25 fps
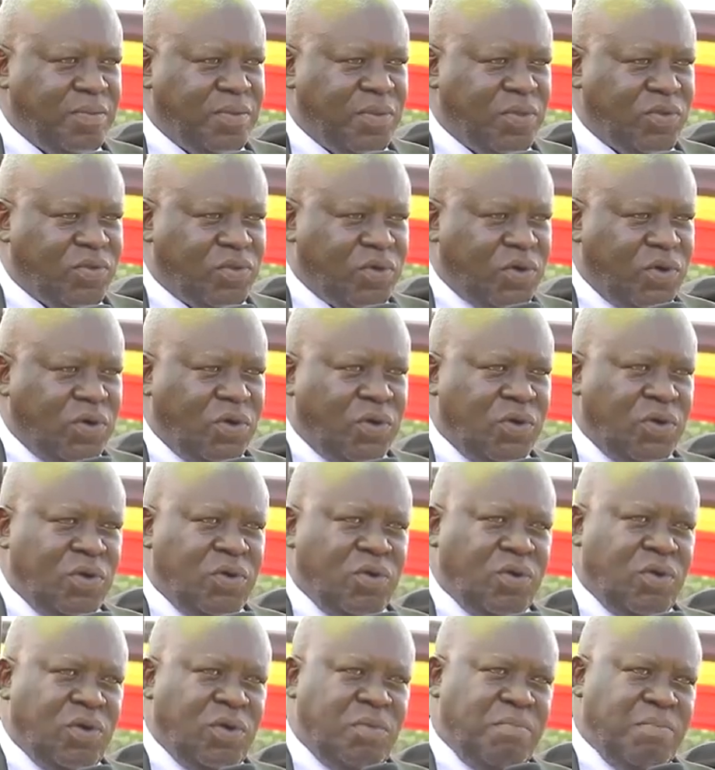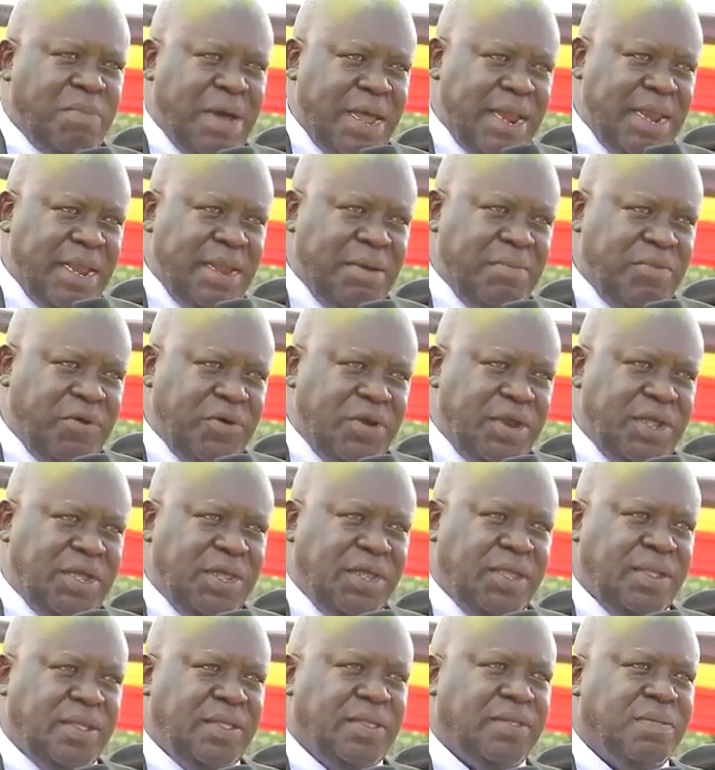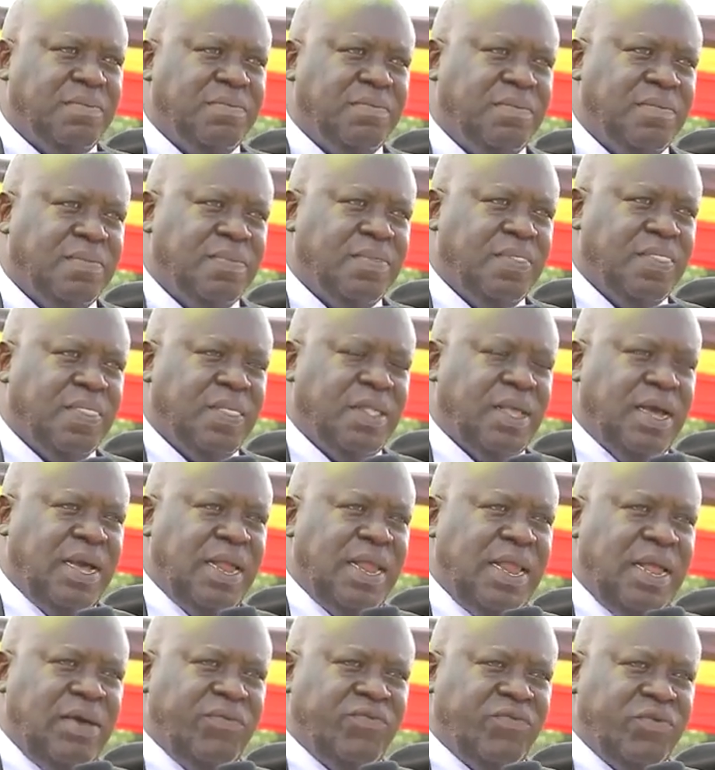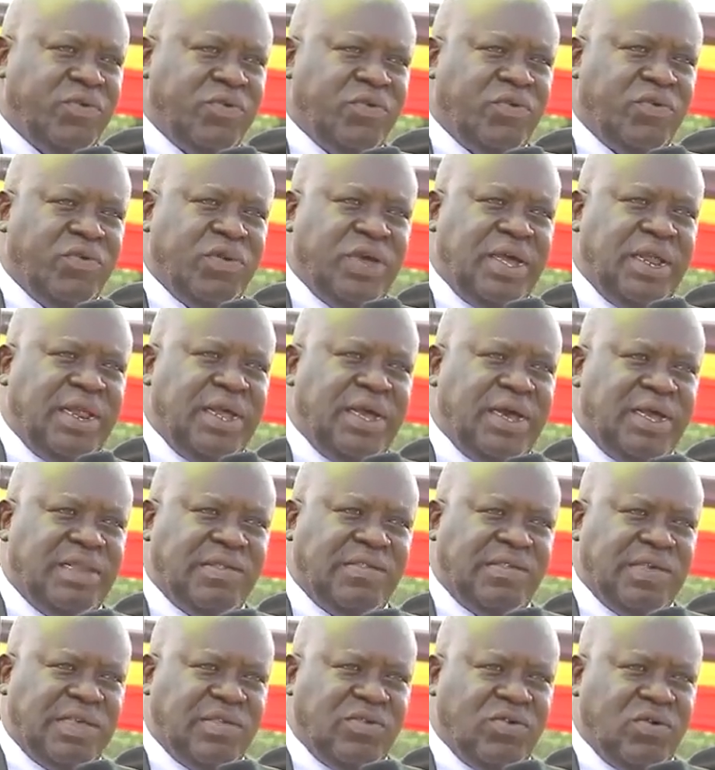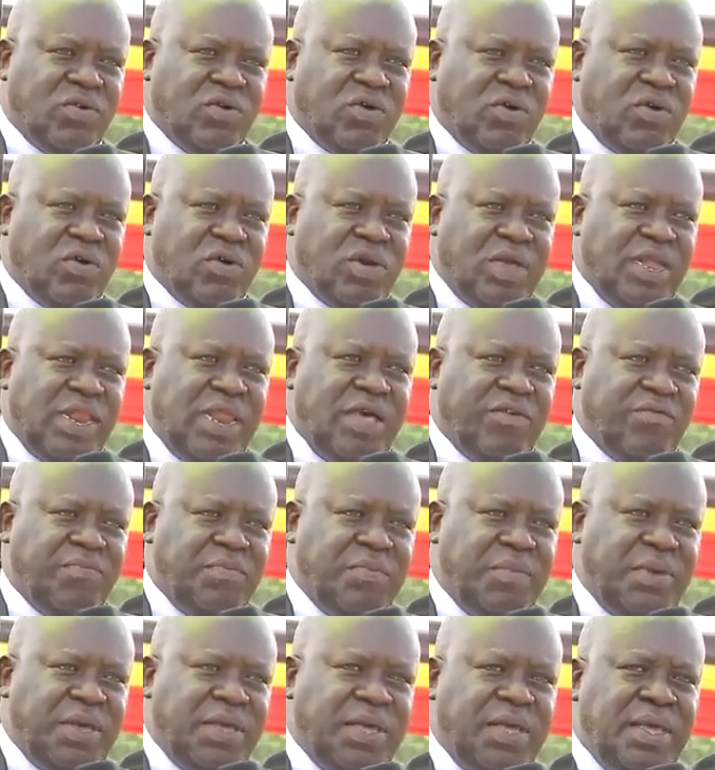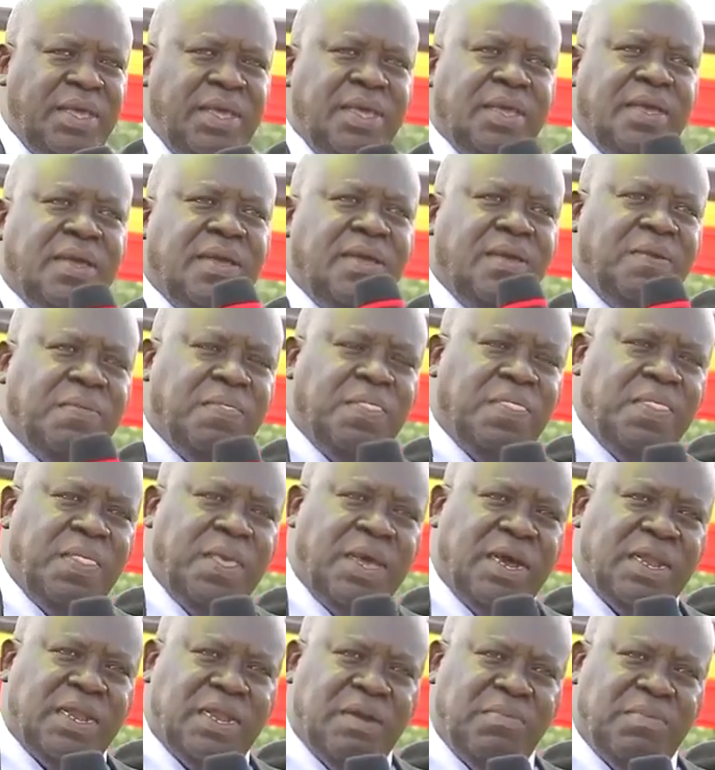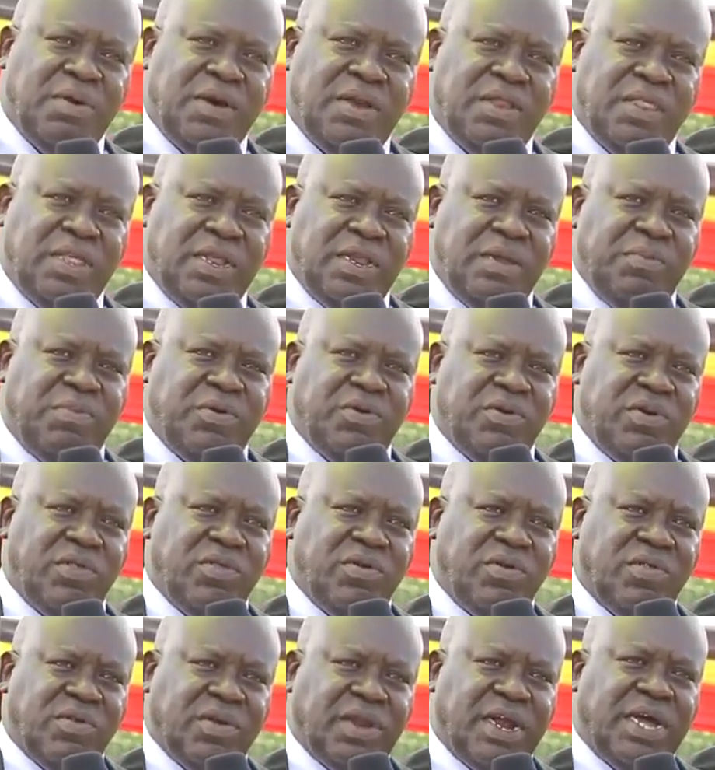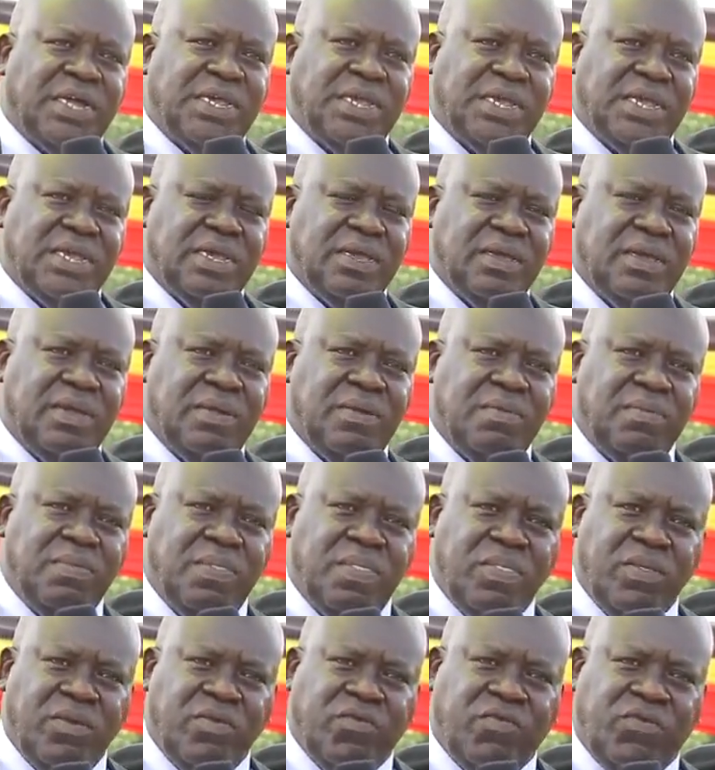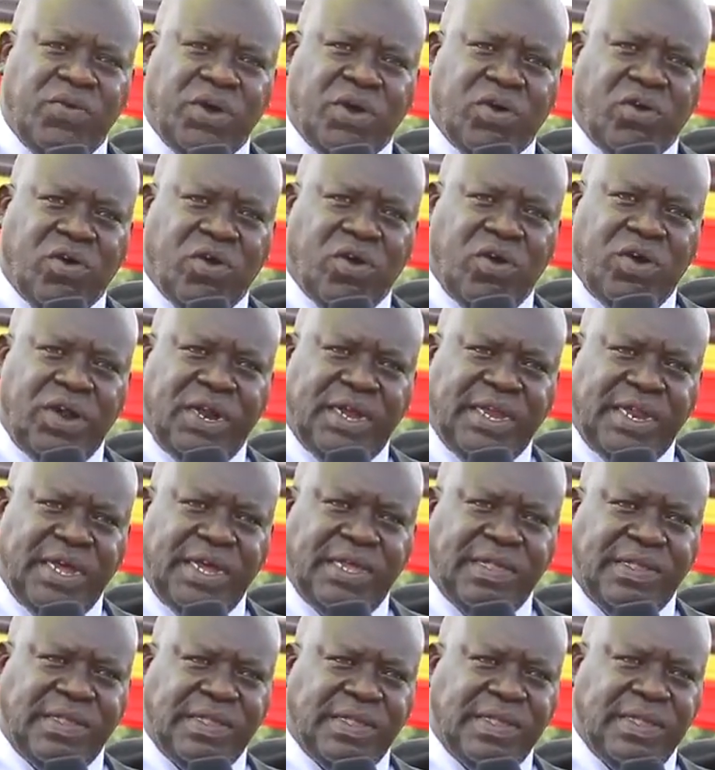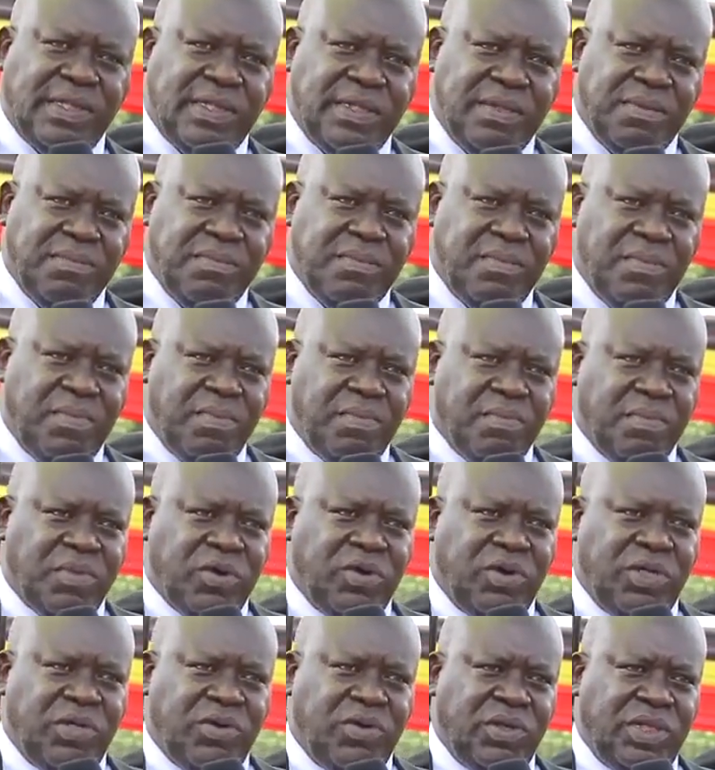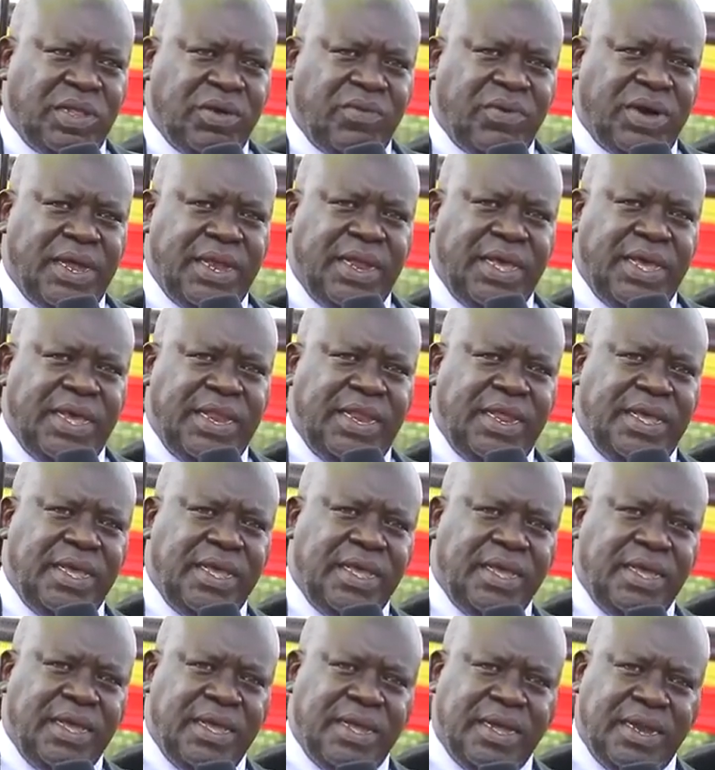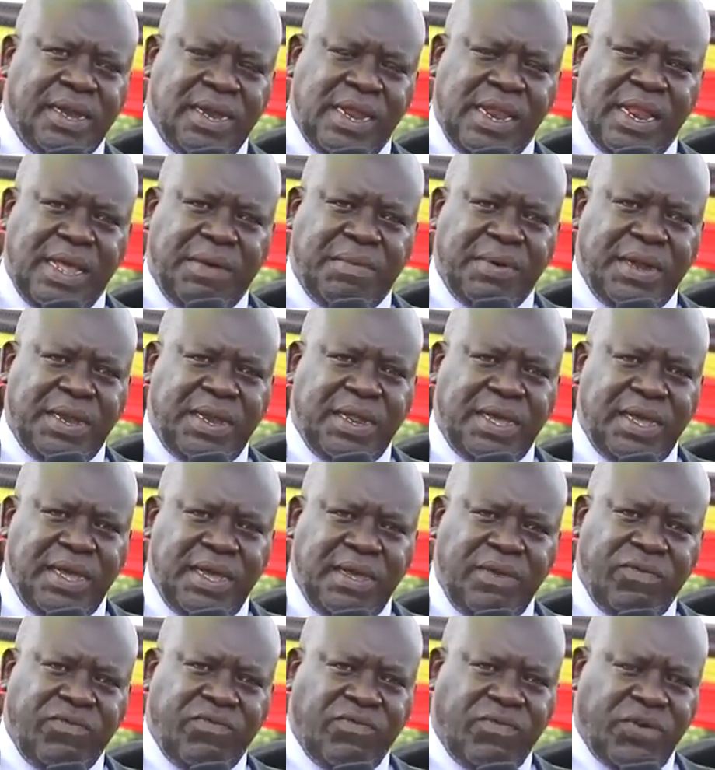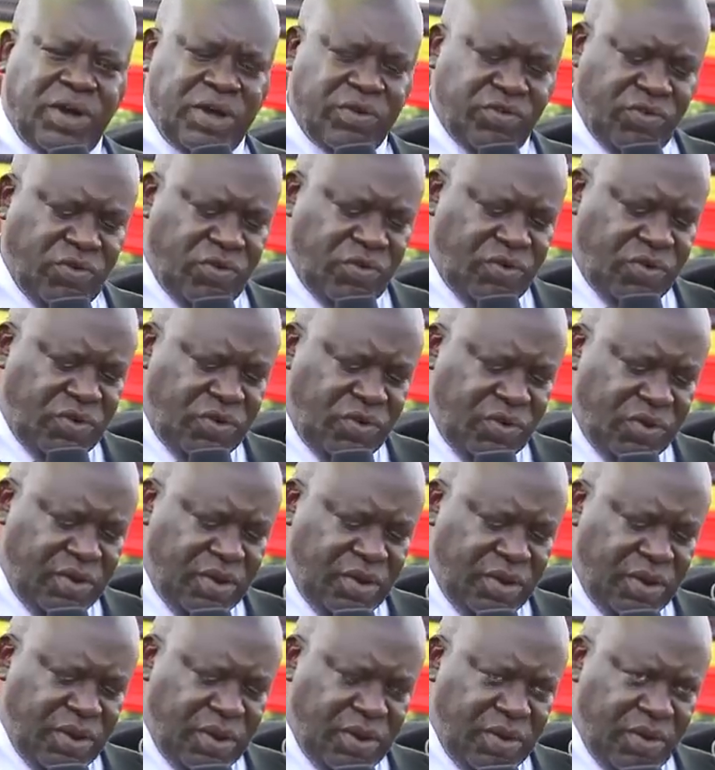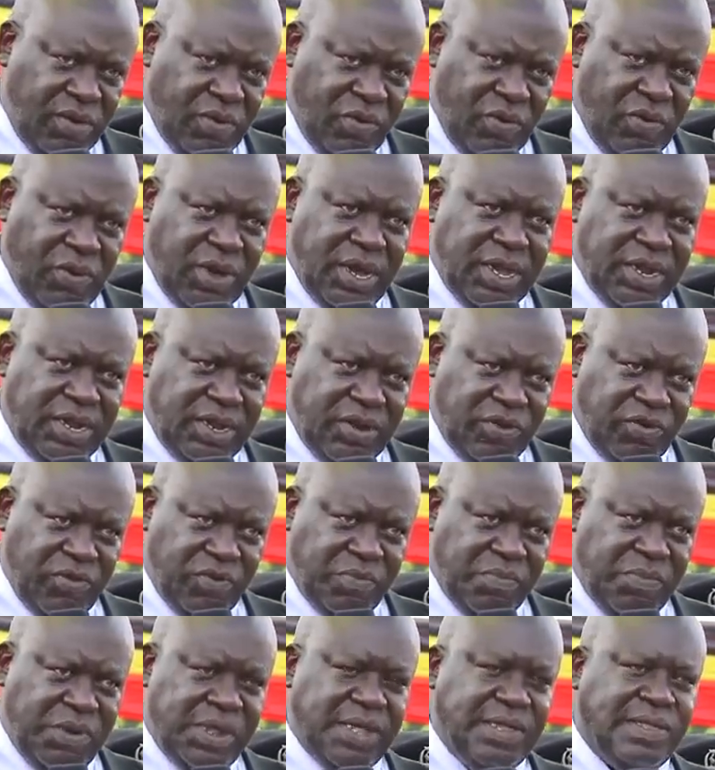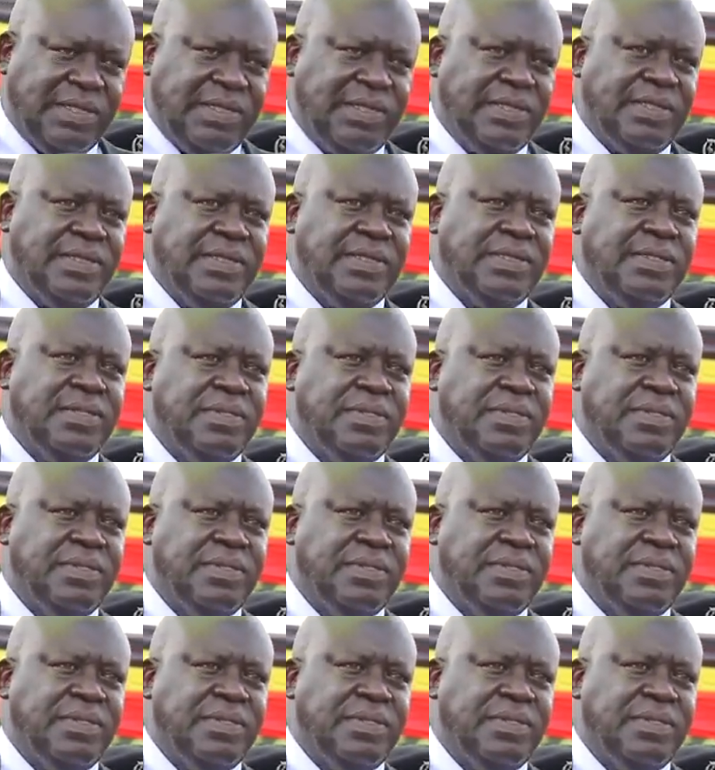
So on Monday morning, I left from Kungiri at 6 o'clock. He left me there at about 3 because I was rushing for corona test, because I was the one heading the Labor Day function where it took place.